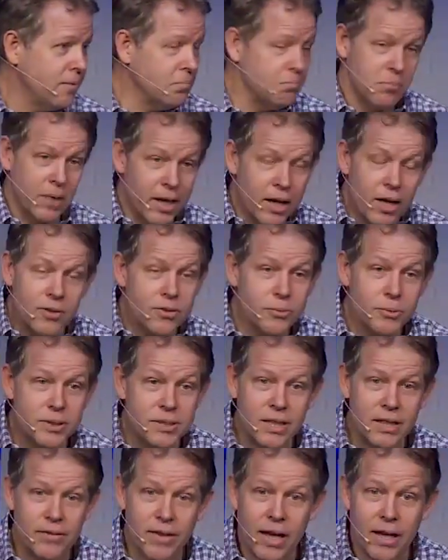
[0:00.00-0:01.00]
He doesn't
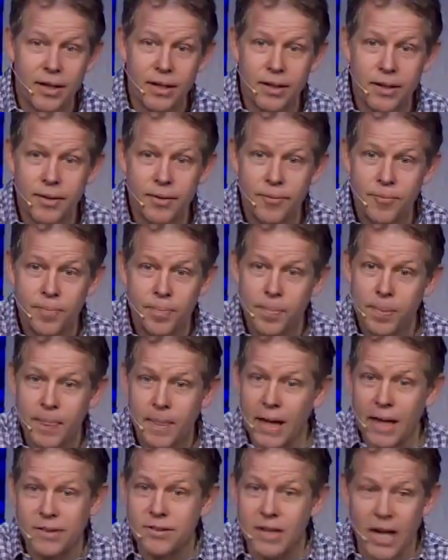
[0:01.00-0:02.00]
receive that.
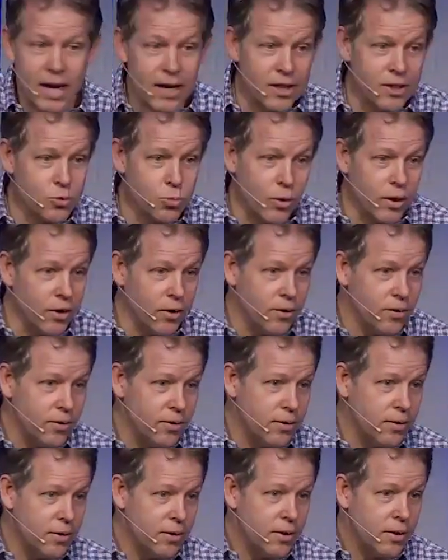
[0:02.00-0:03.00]
That's not his will.
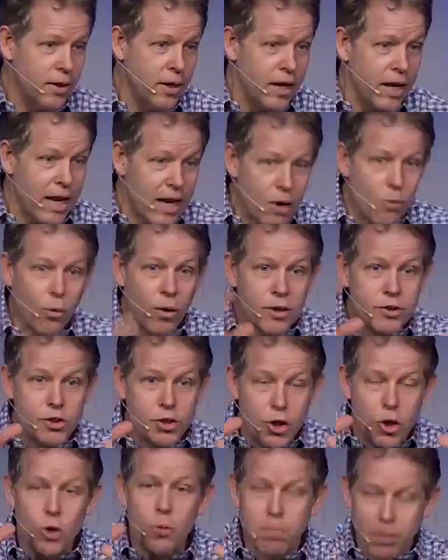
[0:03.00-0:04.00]
He wants
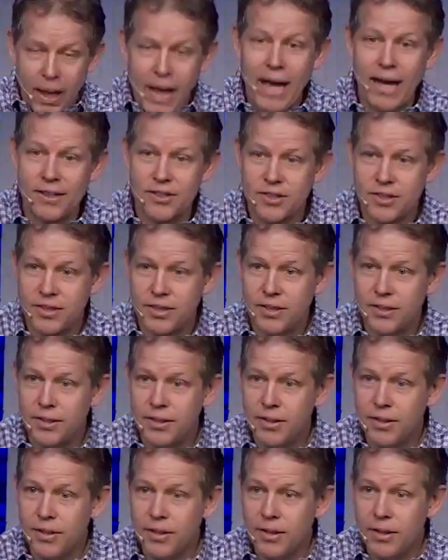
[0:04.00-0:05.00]
you blessed.
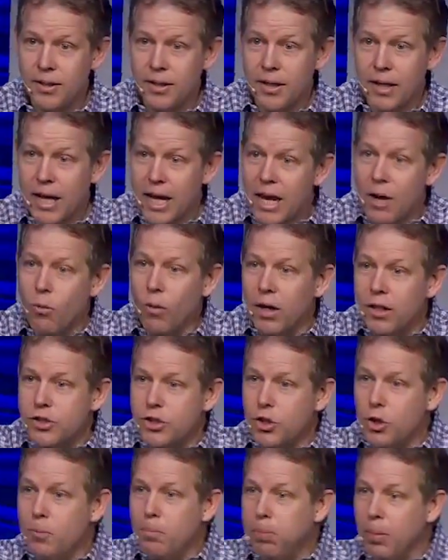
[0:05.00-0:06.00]
He wants
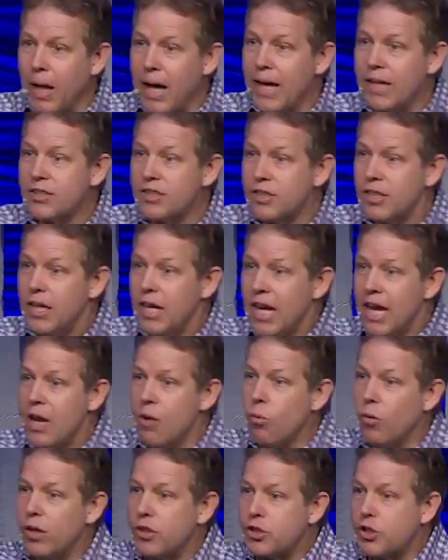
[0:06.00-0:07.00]
you blessed. He
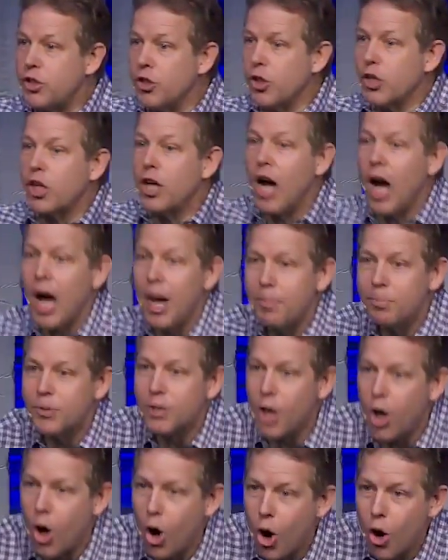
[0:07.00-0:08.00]
wants your cup
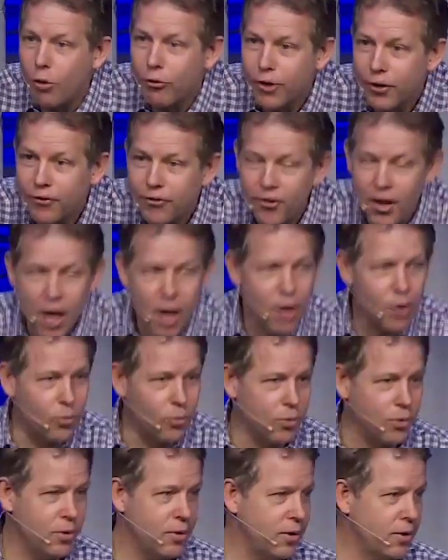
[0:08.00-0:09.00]
to overflow.
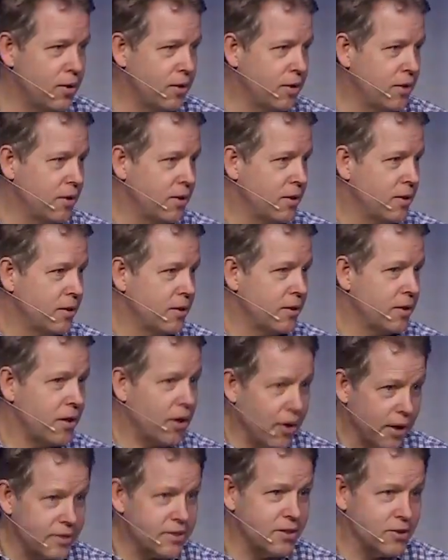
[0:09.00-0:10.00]
You
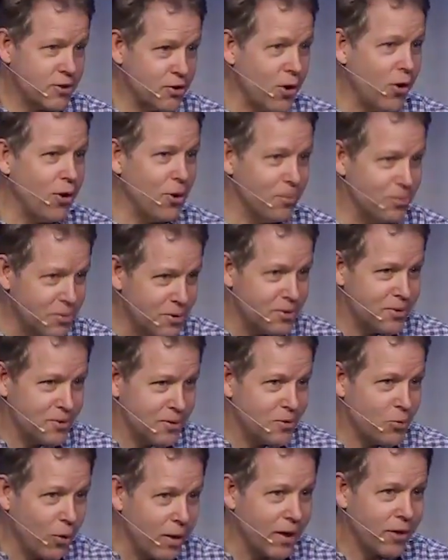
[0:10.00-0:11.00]
know, that's in Psalms
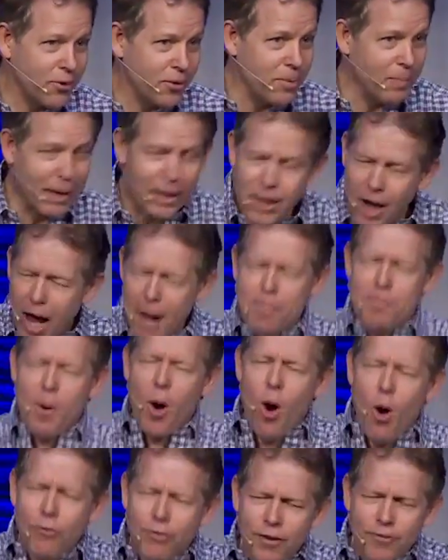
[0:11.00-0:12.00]
23. My cup
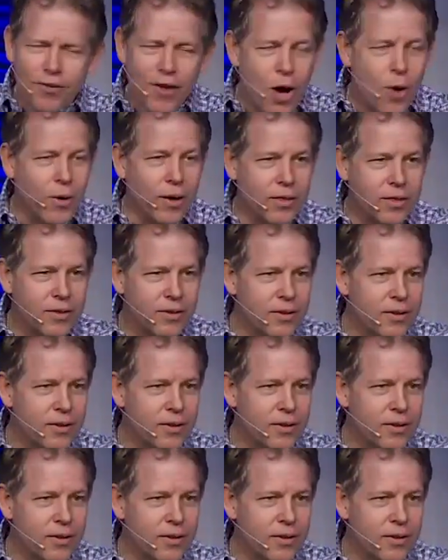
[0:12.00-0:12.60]
overfloweth.